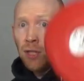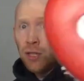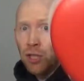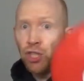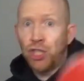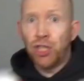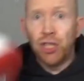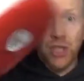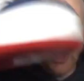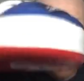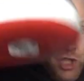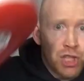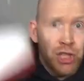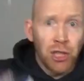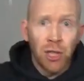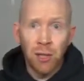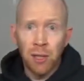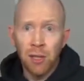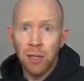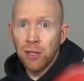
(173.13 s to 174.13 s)
ish,
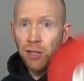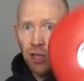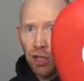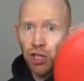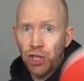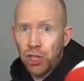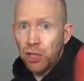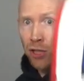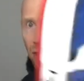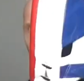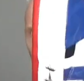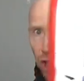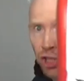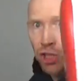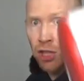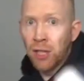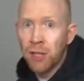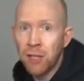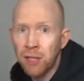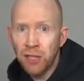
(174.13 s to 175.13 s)
ish, ish,
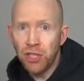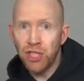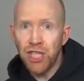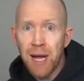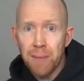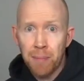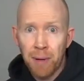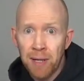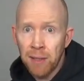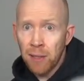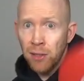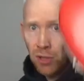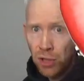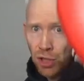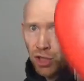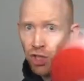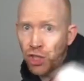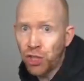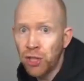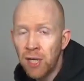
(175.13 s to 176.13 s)
ish, jab,
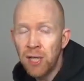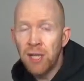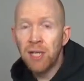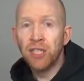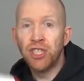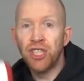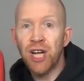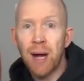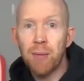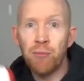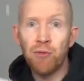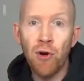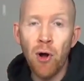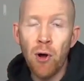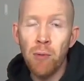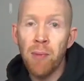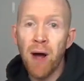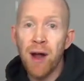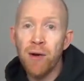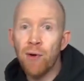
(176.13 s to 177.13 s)
ish, jab,
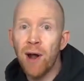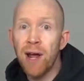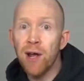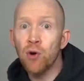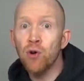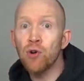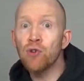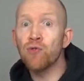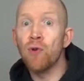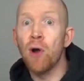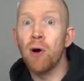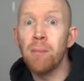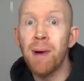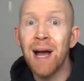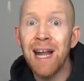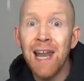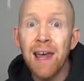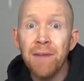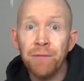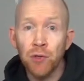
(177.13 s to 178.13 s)
roll my right hook, roll
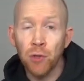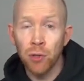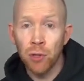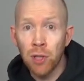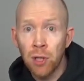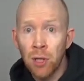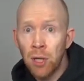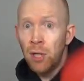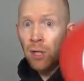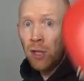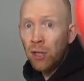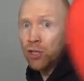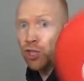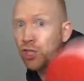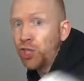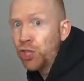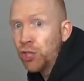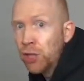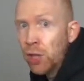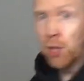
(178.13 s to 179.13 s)
my left hook,
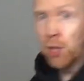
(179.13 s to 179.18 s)
ish,